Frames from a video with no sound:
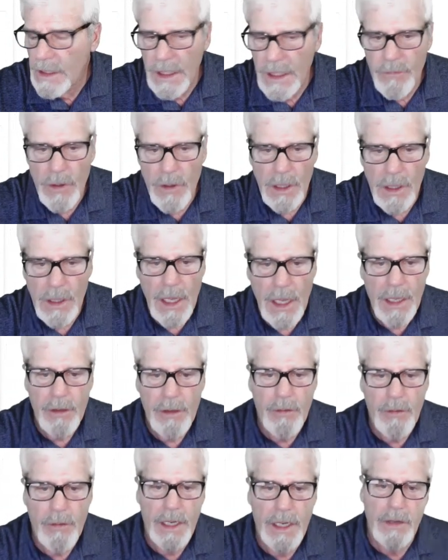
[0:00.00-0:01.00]
going to give you a
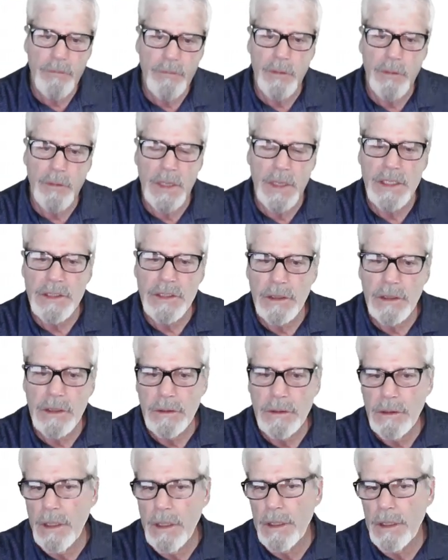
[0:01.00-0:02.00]
lot of great
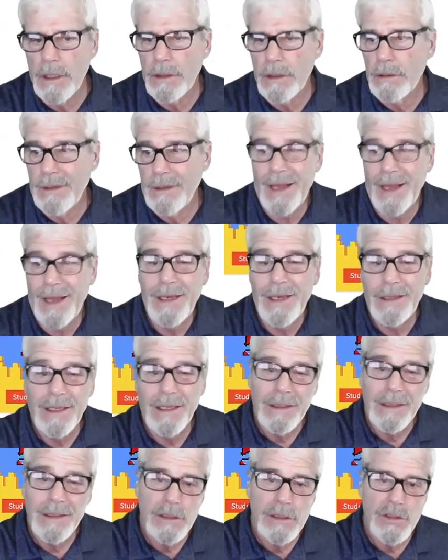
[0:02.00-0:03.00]
information on
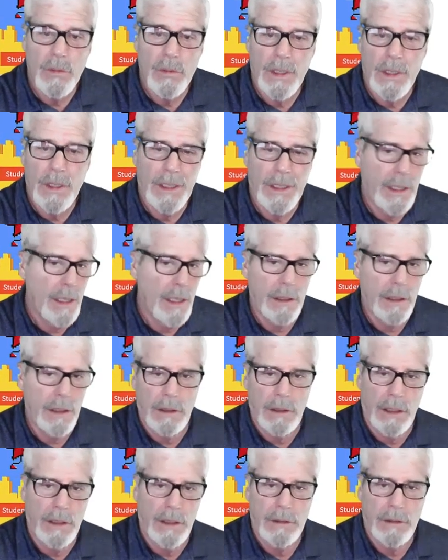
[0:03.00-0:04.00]
anything that you want to
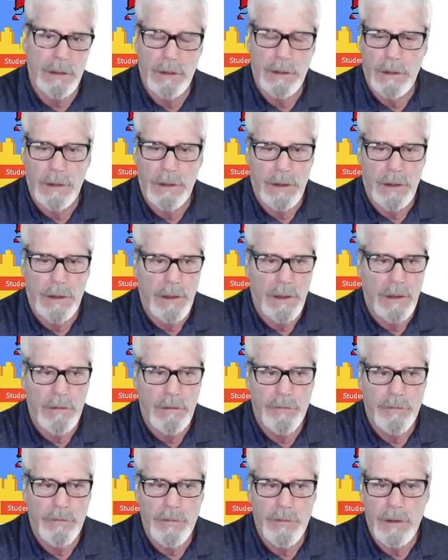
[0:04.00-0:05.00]
calculate,
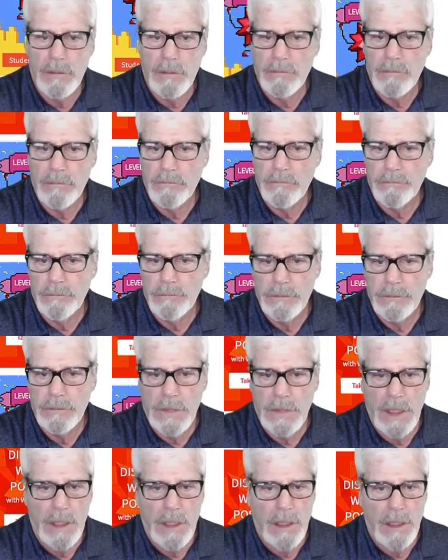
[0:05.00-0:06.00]
from
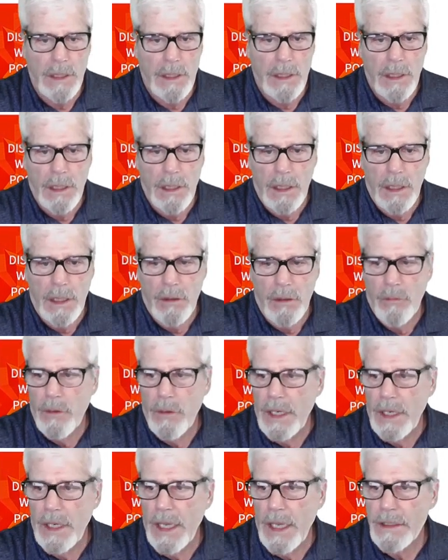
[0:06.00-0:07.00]

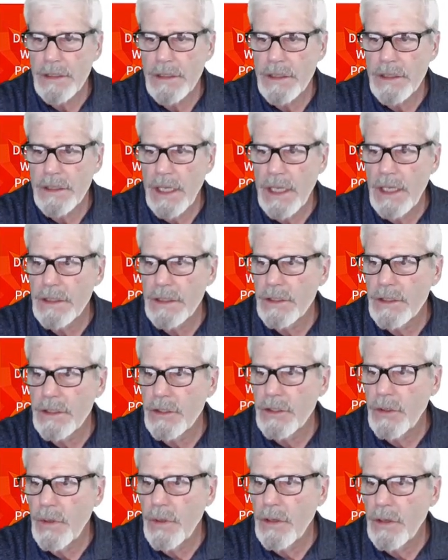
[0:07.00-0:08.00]
what exercise
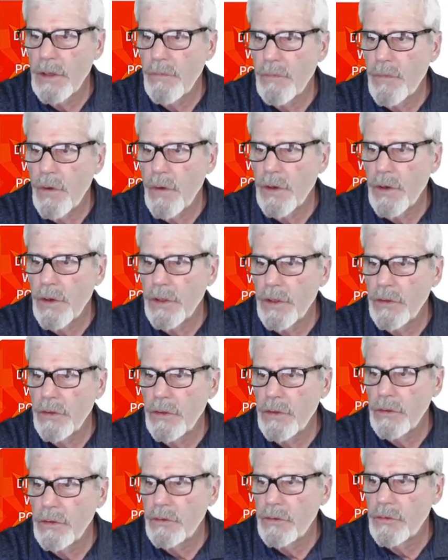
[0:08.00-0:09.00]
is doing for
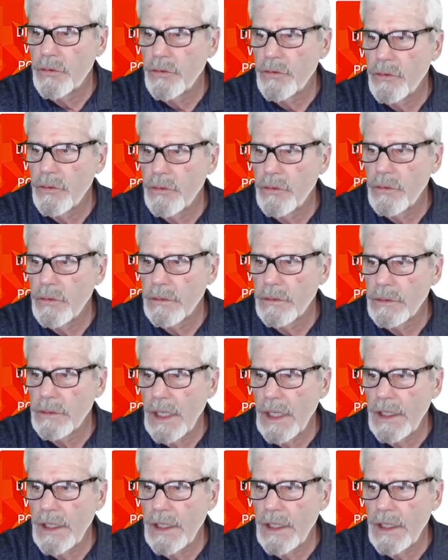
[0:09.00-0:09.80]
you to